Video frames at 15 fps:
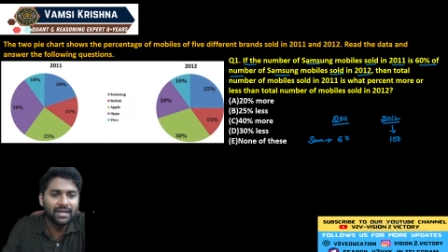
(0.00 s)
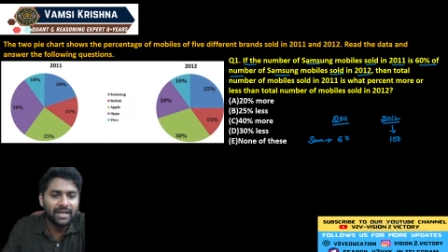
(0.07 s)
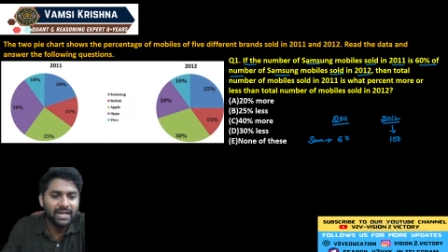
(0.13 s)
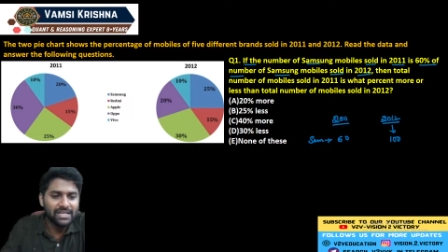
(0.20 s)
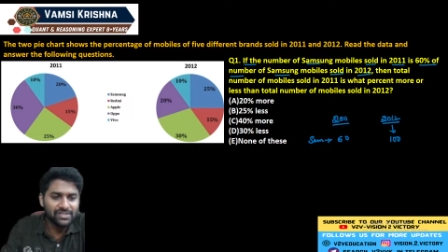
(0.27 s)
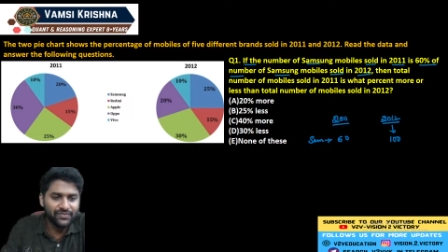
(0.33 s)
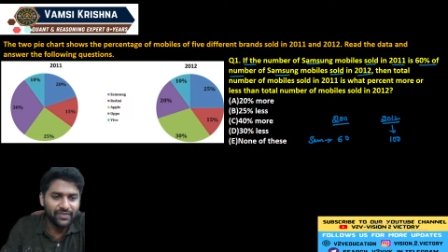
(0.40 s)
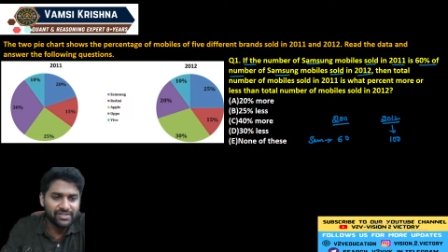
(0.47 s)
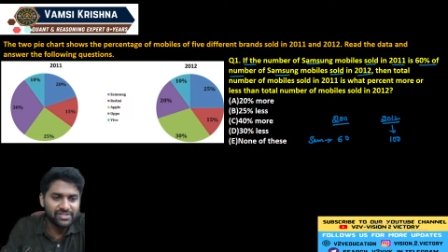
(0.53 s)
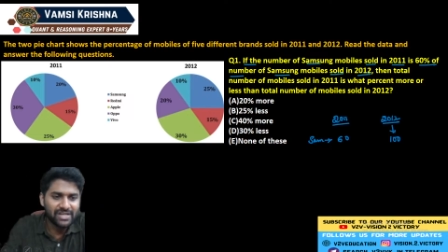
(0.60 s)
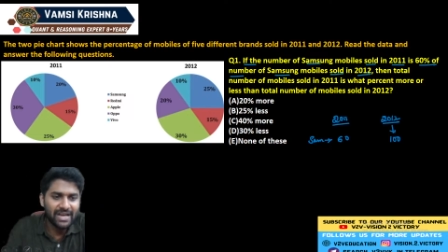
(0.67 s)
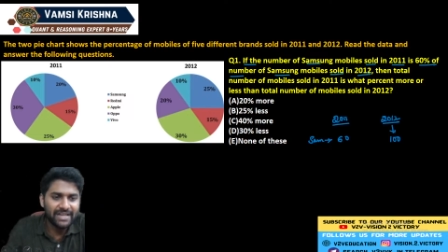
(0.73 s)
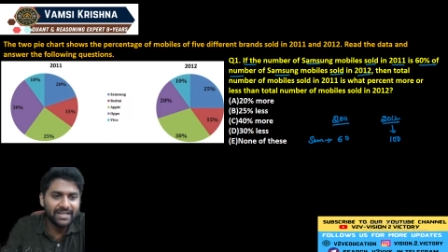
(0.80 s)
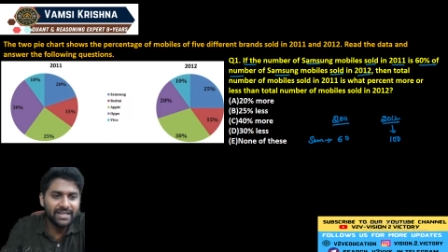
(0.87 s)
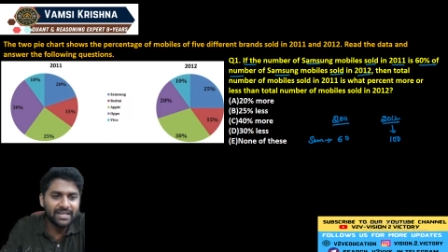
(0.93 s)
Guys, first
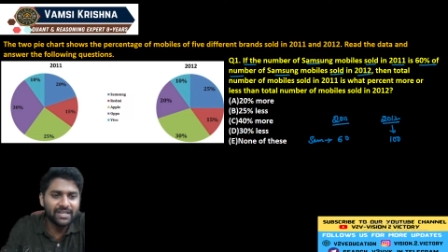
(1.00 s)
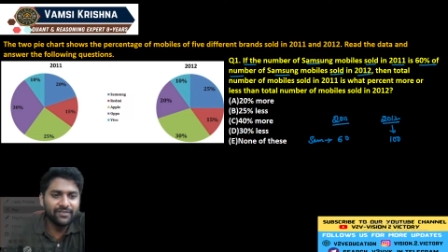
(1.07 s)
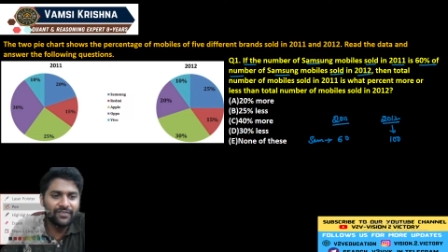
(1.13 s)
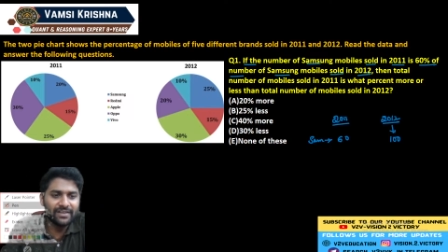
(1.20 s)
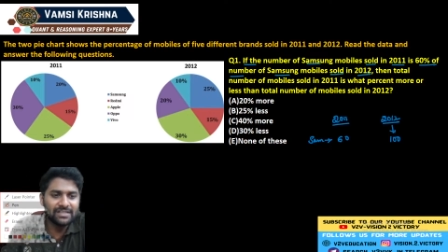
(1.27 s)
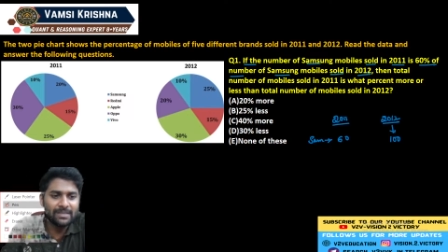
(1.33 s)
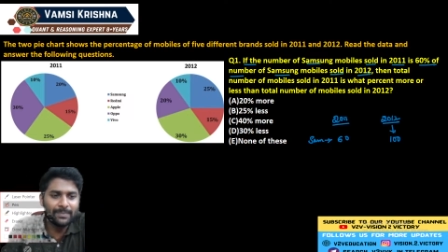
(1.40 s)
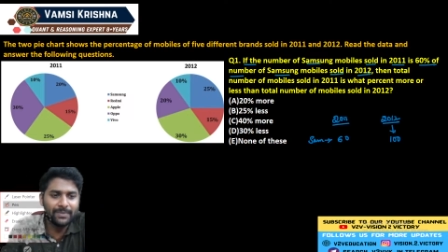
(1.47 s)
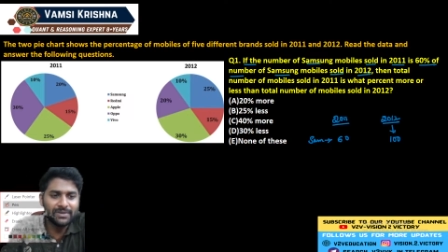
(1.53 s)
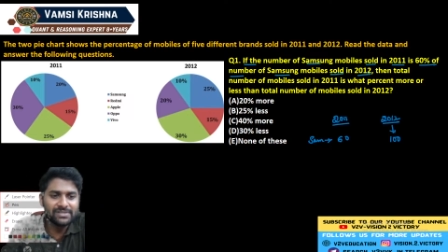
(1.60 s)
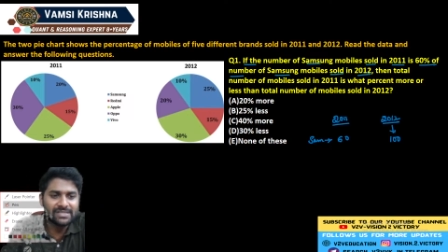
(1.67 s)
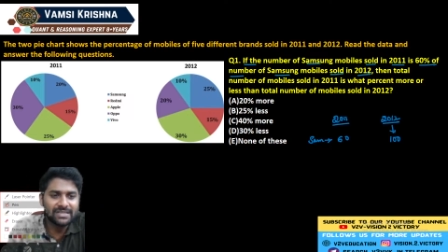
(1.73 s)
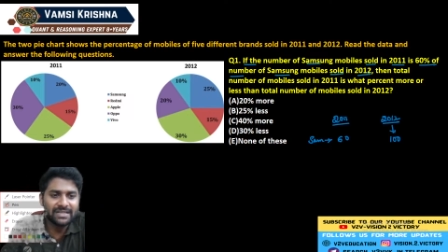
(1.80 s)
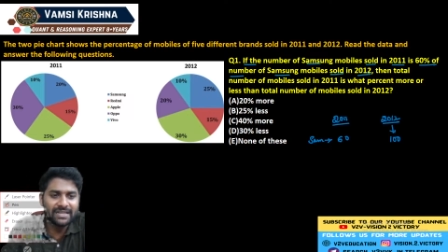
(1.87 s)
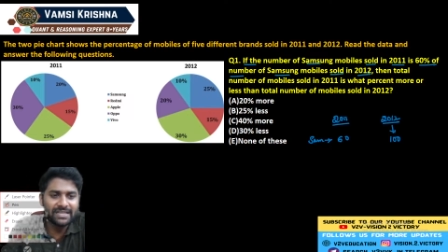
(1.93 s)
identify the
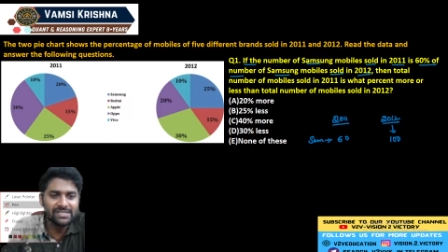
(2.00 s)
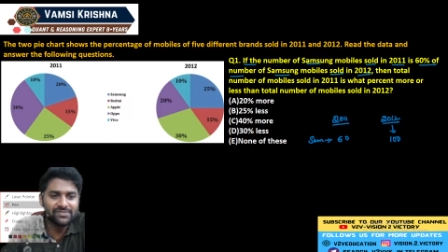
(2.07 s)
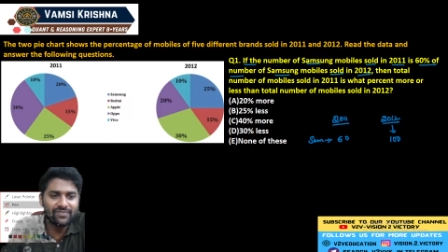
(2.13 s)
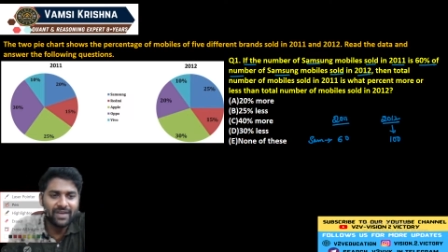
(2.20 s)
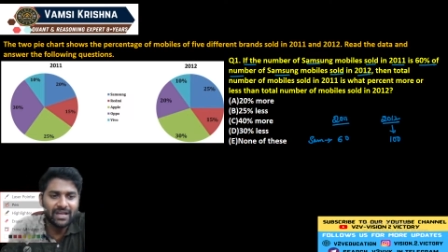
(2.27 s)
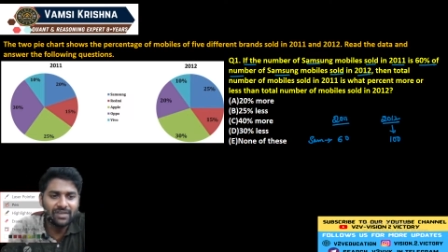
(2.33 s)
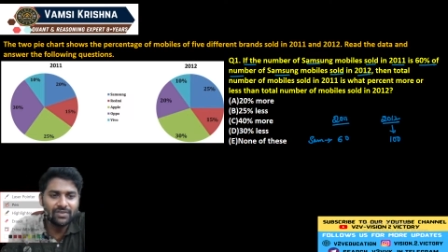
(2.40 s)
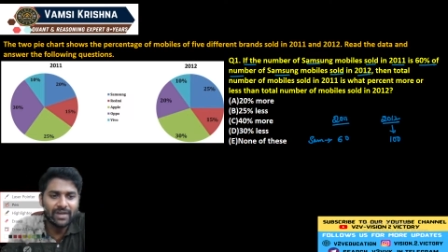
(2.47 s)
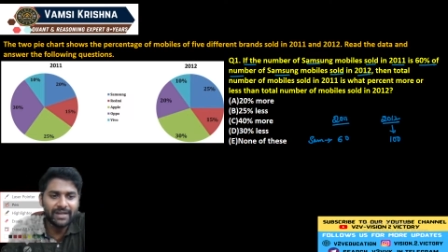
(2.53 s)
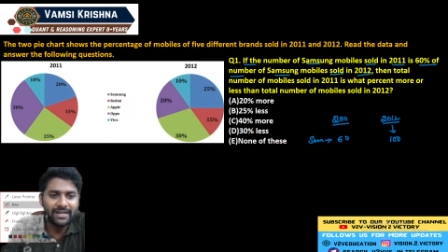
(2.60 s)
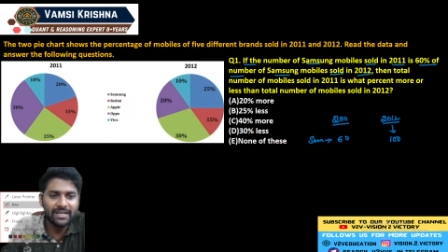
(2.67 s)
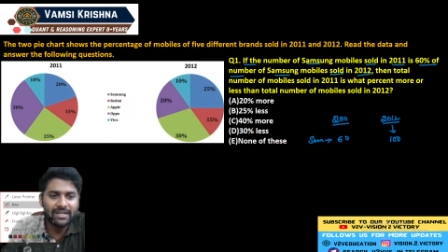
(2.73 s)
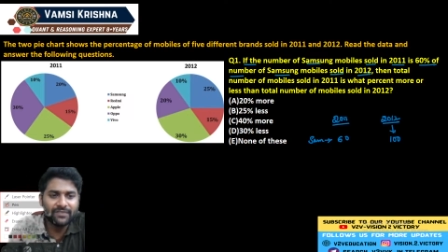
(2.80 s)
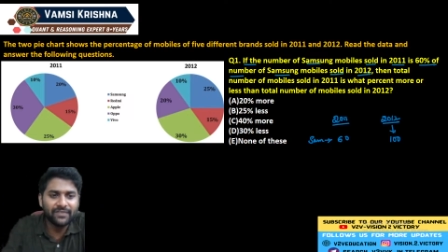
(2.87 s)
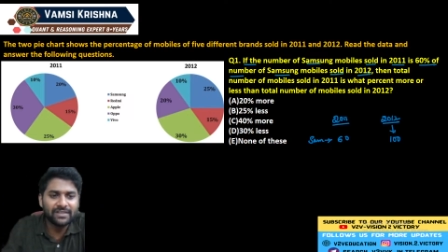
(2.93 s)
percentage value.
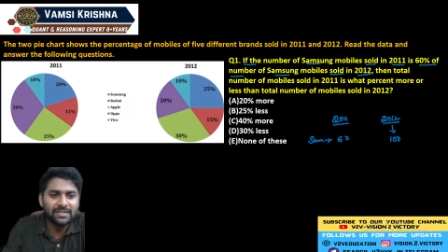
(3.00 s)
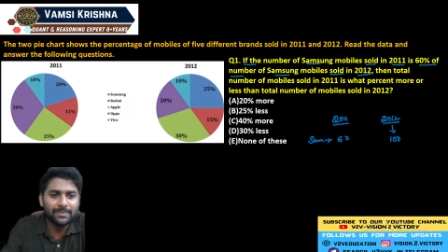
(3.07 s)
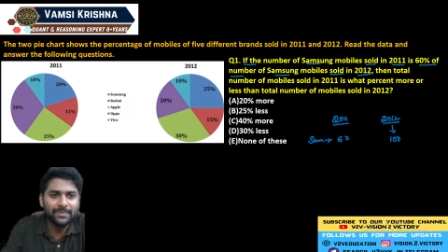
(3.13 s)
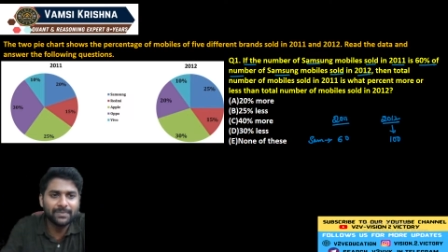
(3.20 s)
Identify the